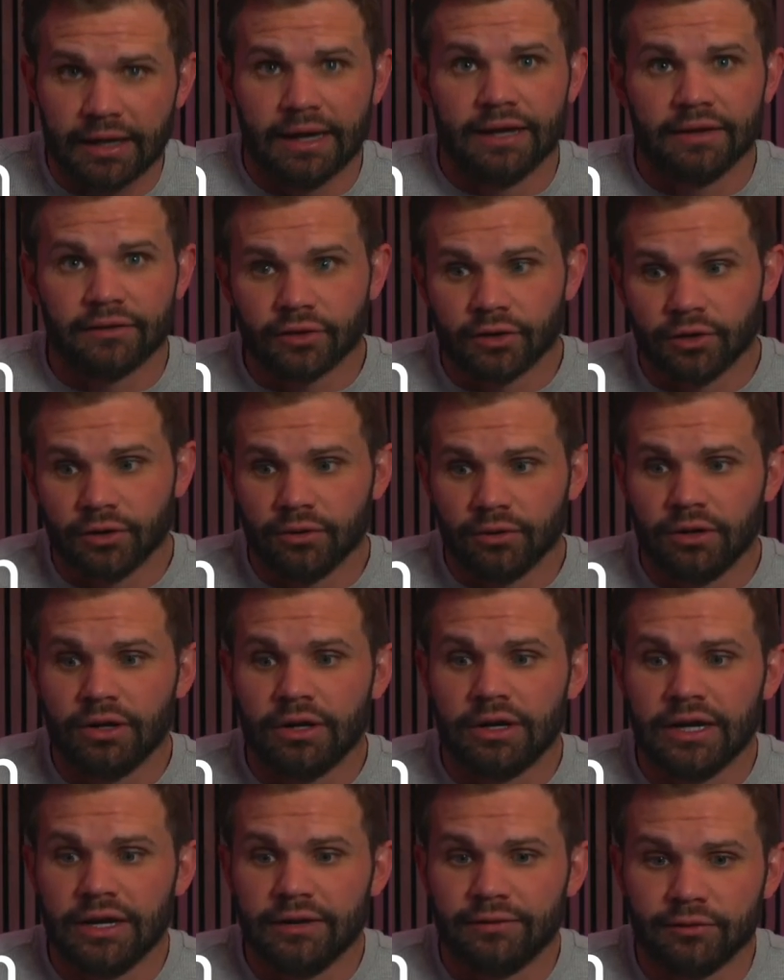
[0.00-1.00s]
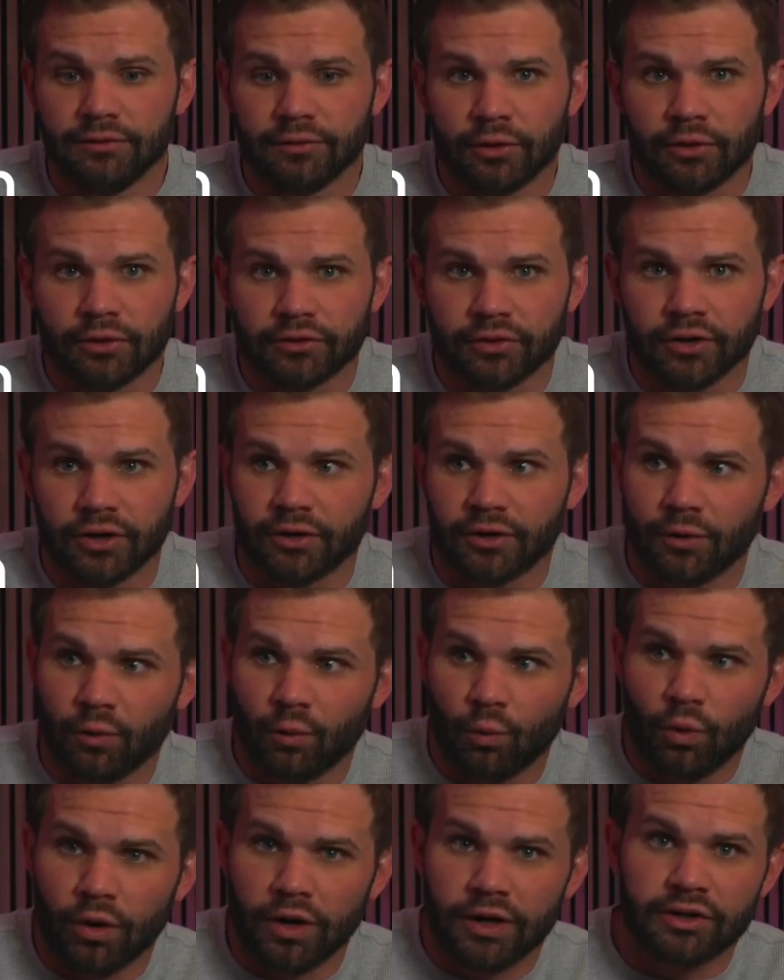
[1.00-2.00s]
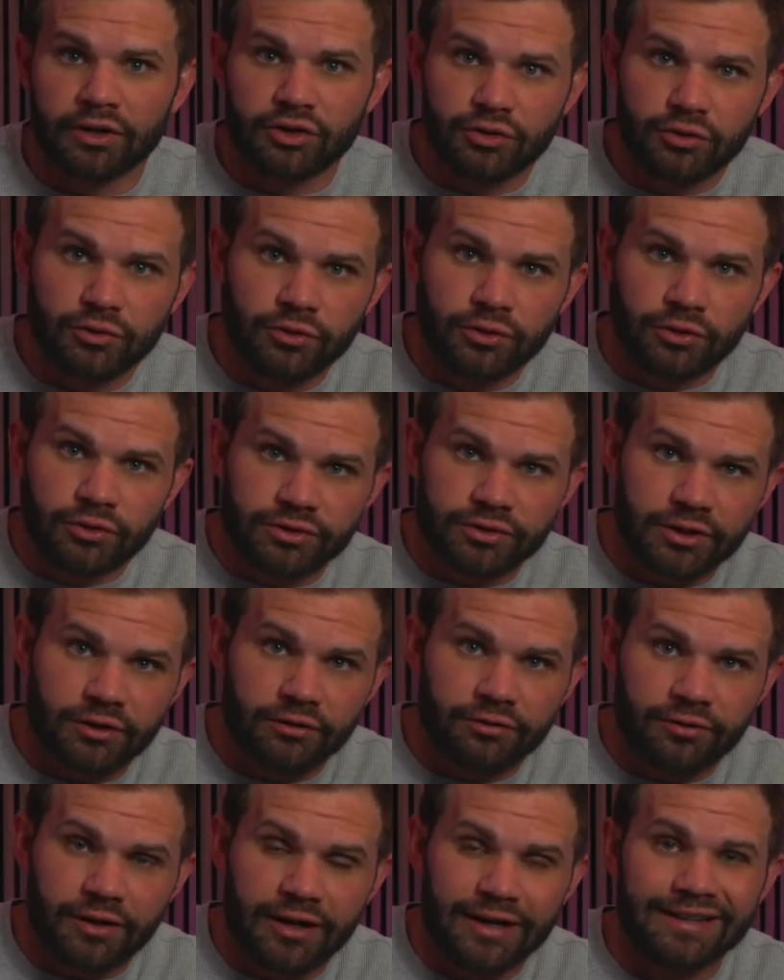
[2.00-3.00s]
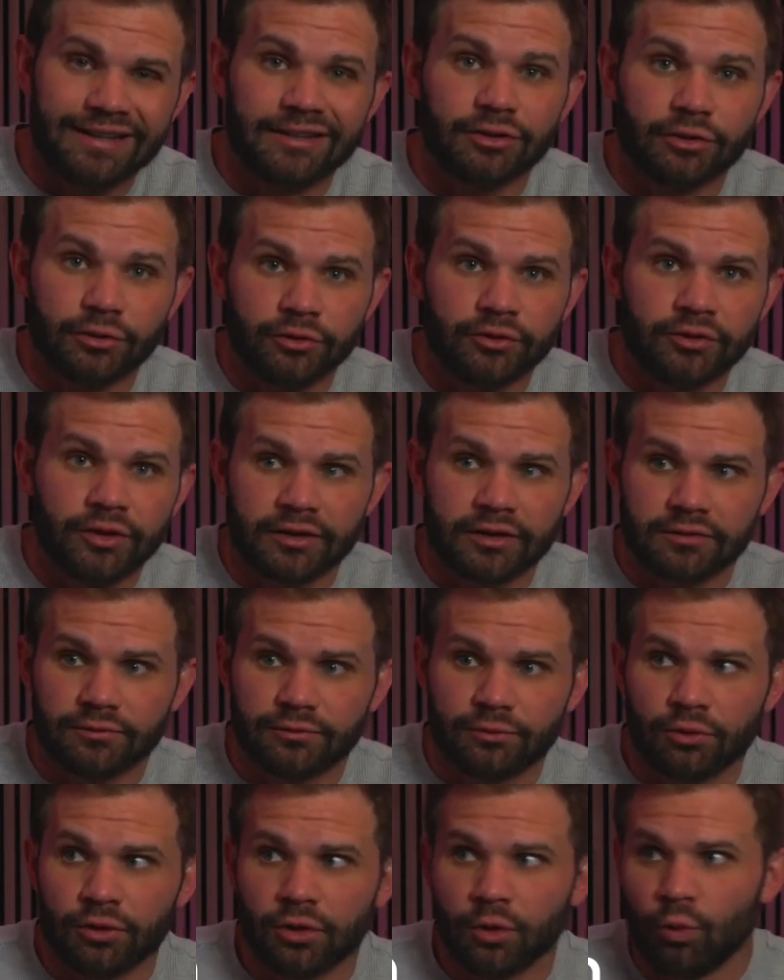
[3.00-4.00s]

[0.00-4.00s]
And so if you focus on what you yourself find enthusiasm for,